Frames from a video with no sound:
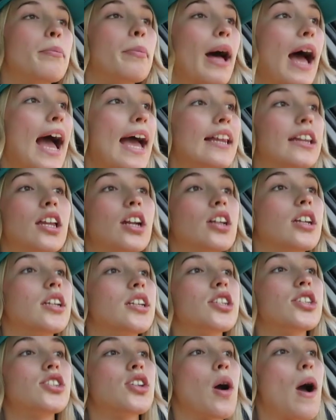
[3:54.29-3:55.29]
but I literally
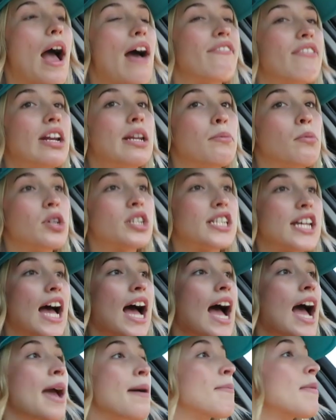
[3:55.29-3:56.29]
just don't have any more
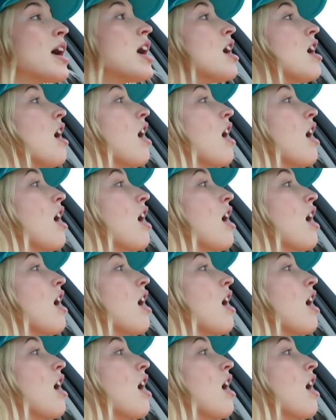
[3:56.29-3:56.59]
time